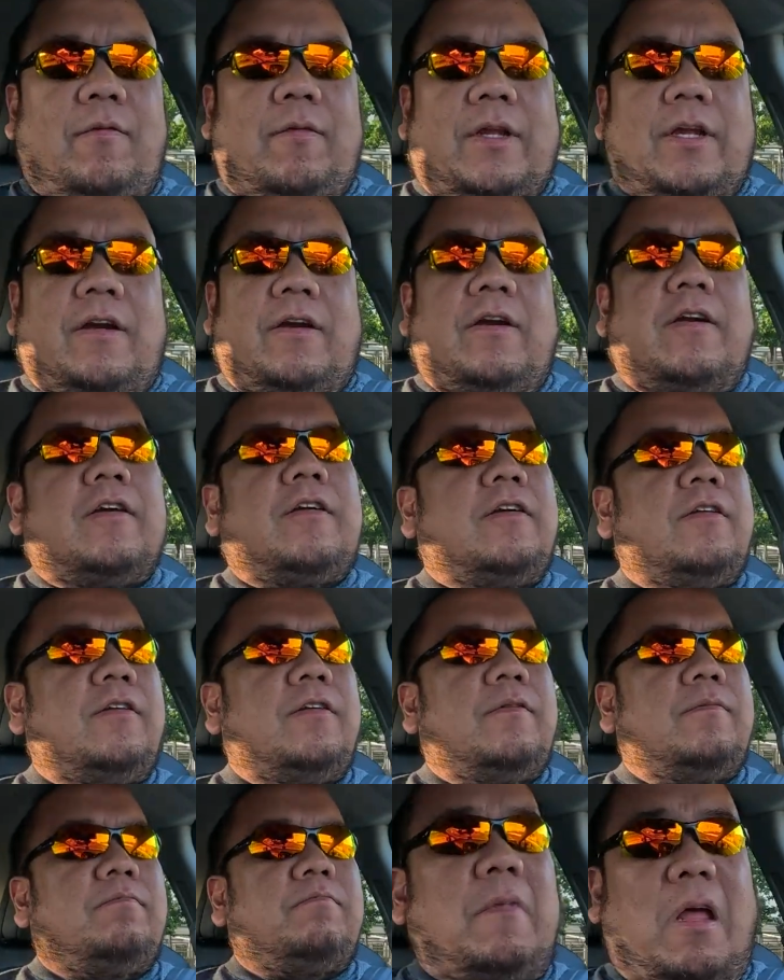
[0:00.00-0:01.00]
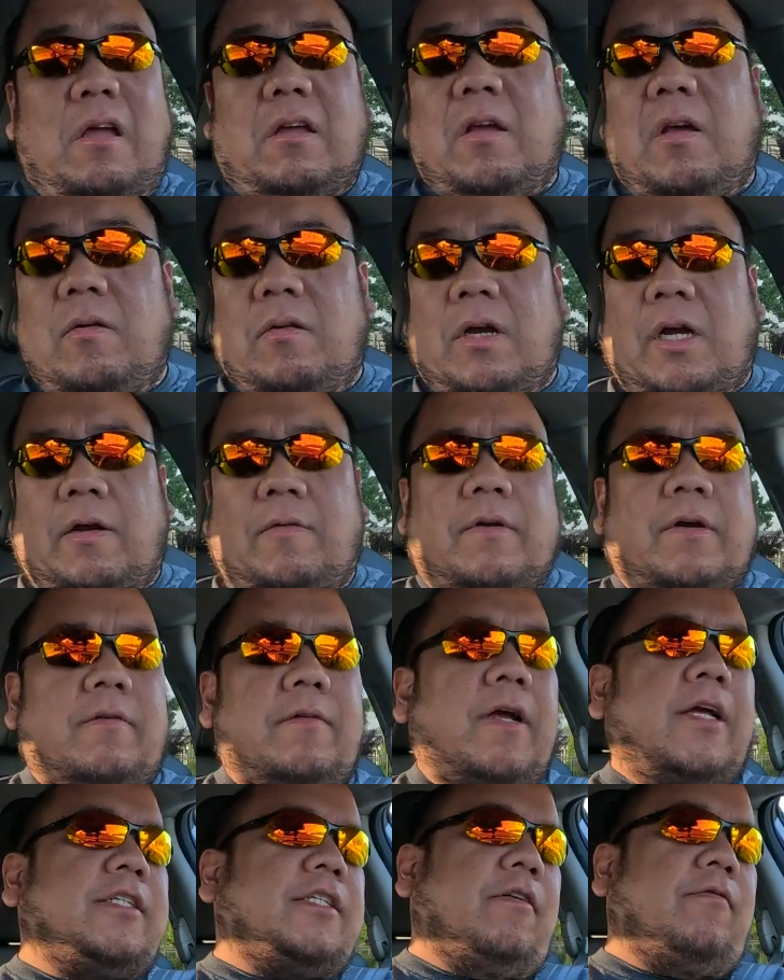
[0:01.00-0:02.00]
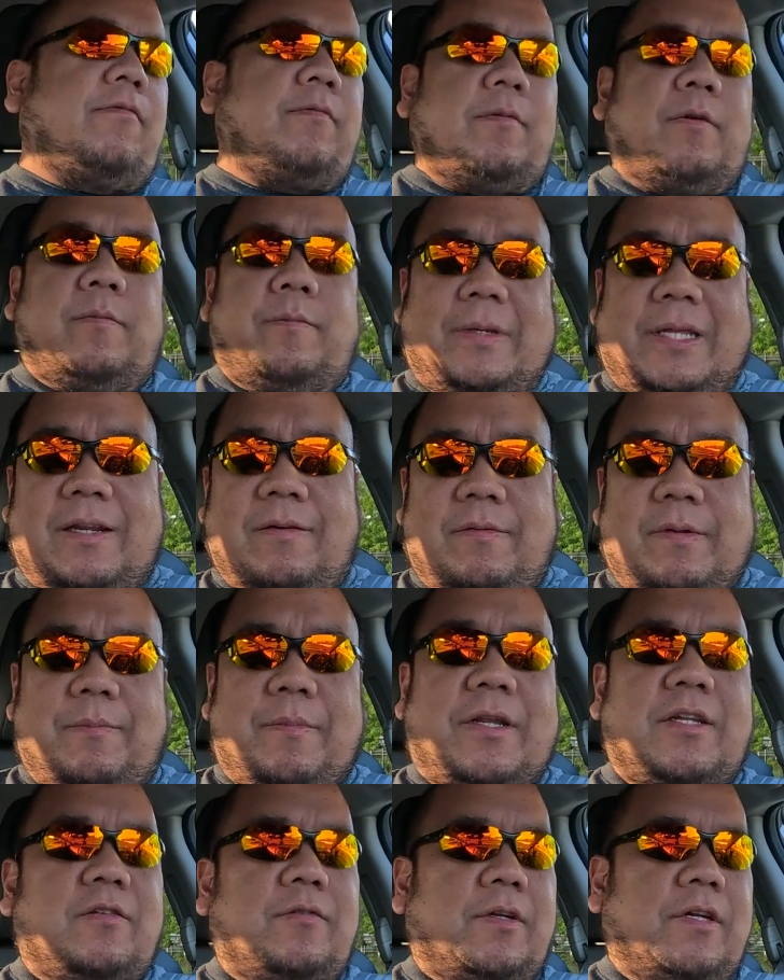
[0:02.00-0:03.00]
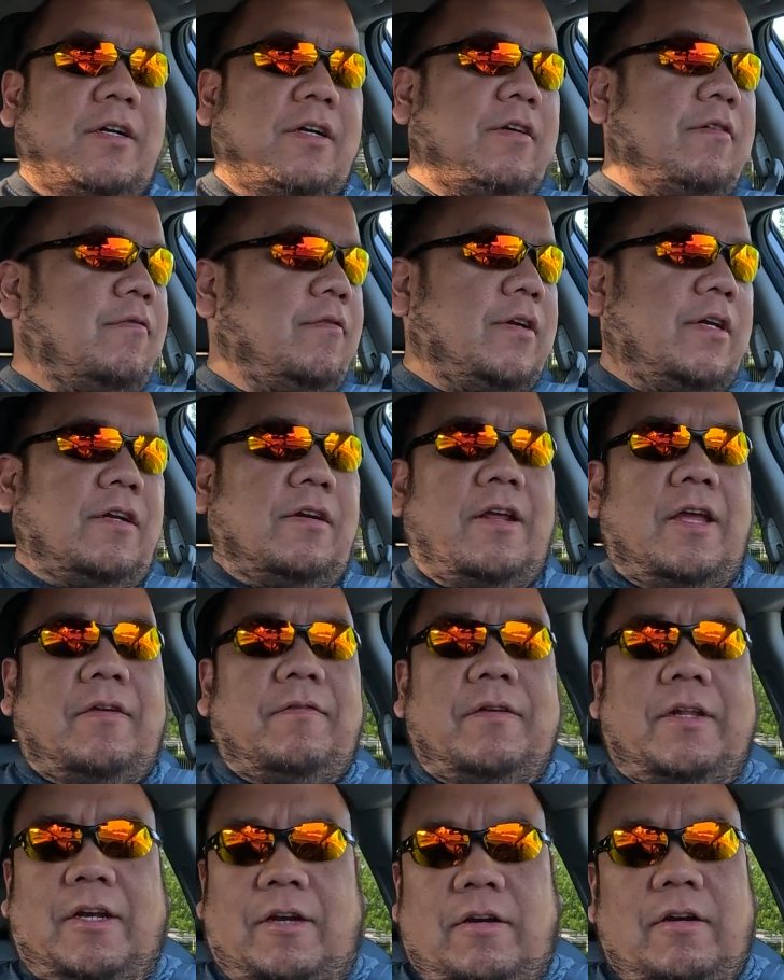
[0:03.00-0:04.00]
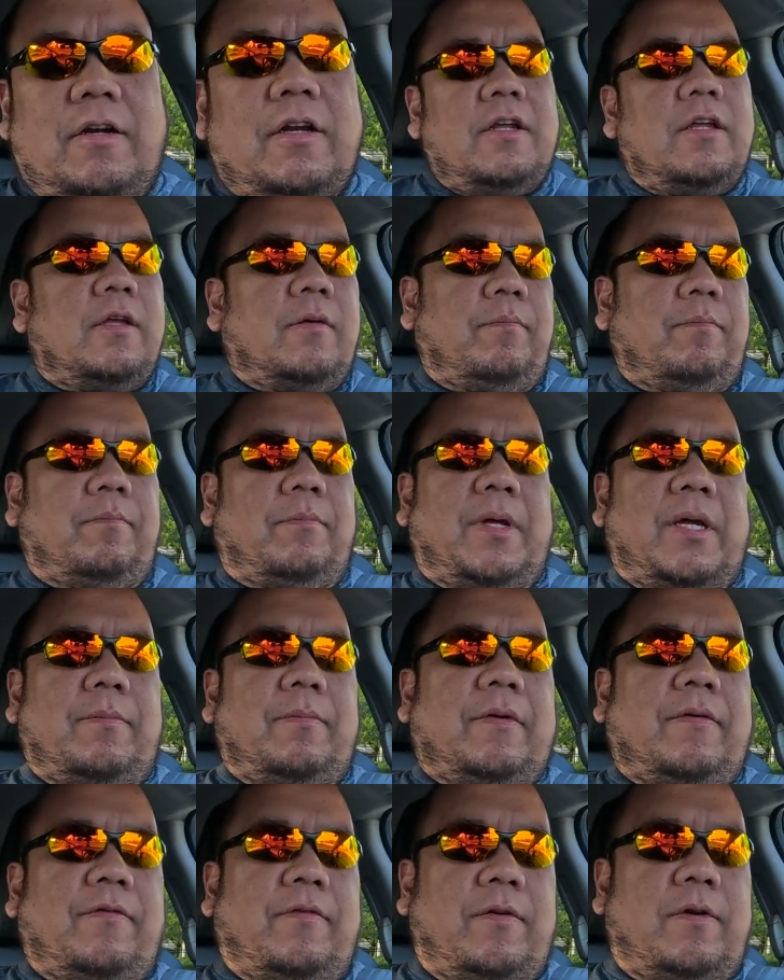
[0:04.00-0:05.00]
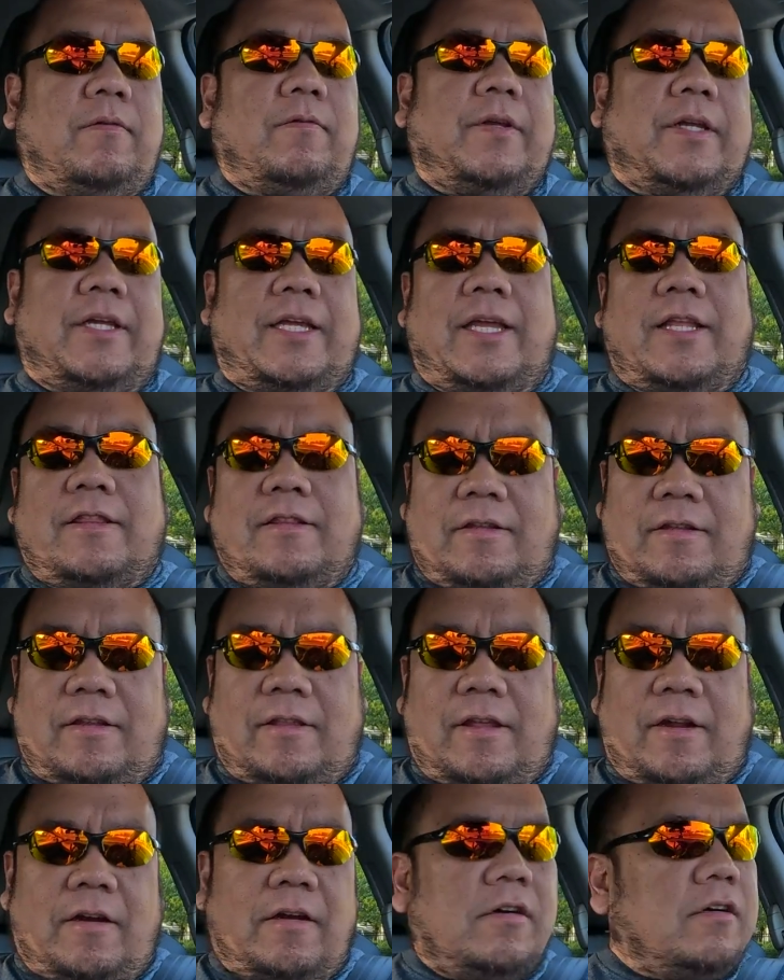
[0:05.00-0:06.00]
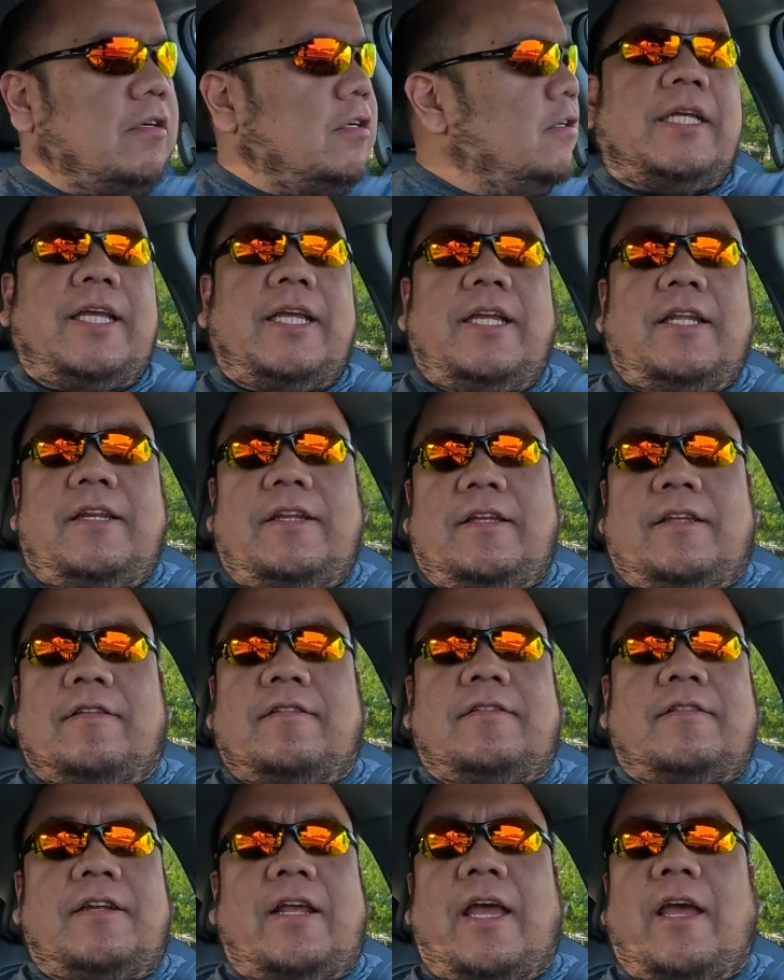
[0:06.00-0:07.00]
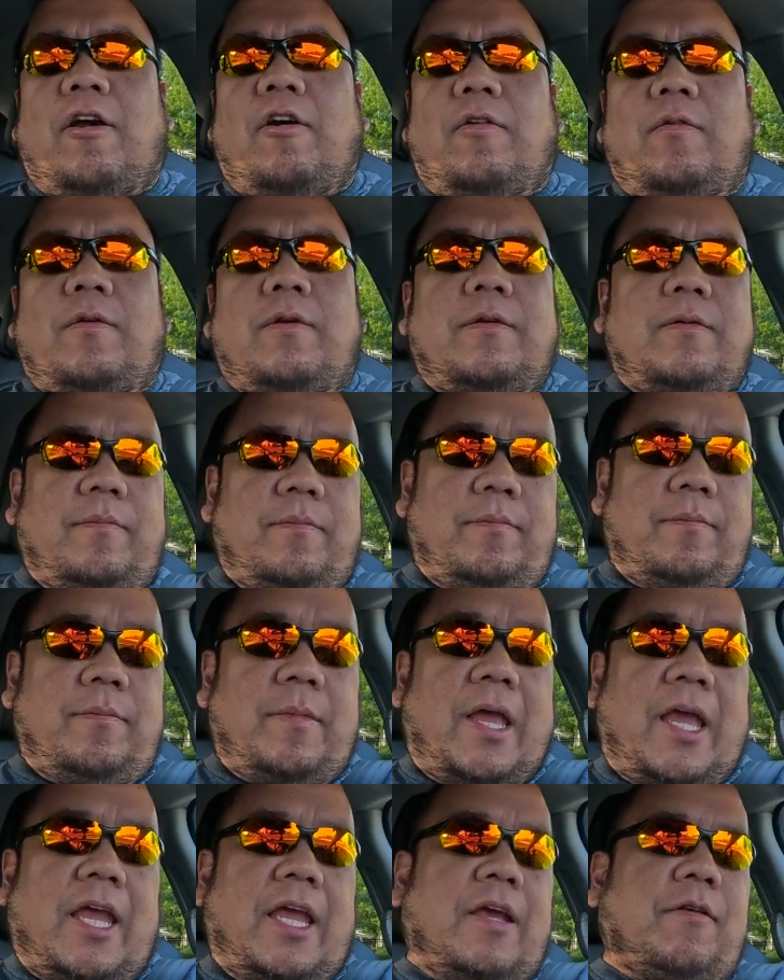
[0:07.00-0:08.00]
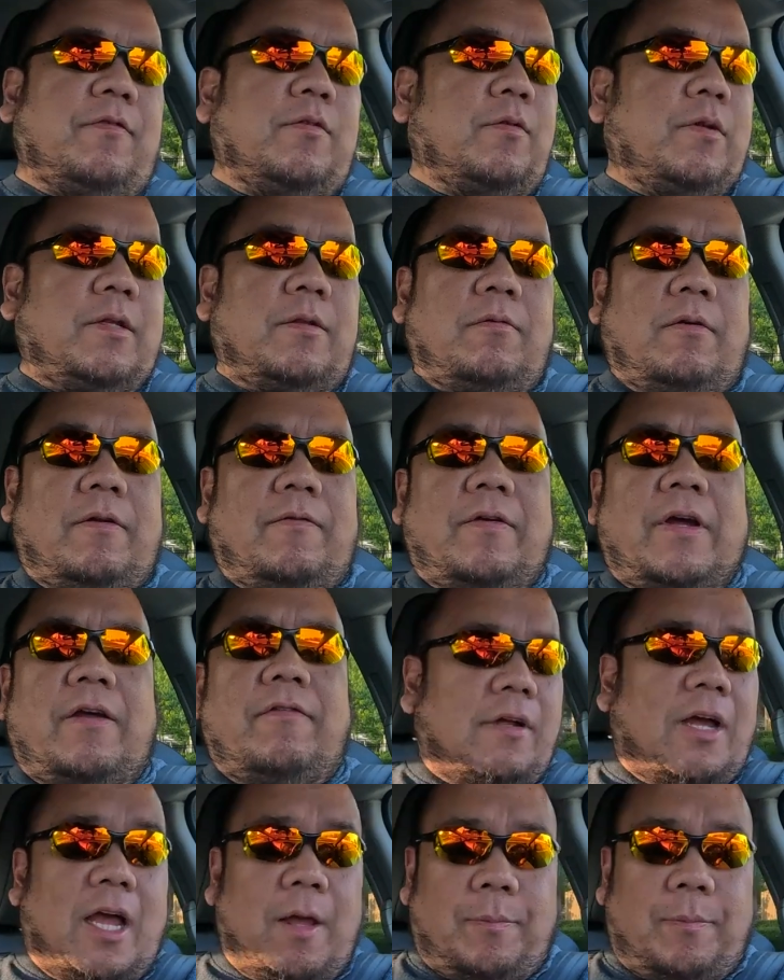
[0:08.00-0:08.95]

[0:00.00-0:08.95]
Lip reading: We are not going anywhere. Well, actually, I'm going to meet up with my sweetheart. We're going to have dinner. But before we get to there, it is now May of 2025.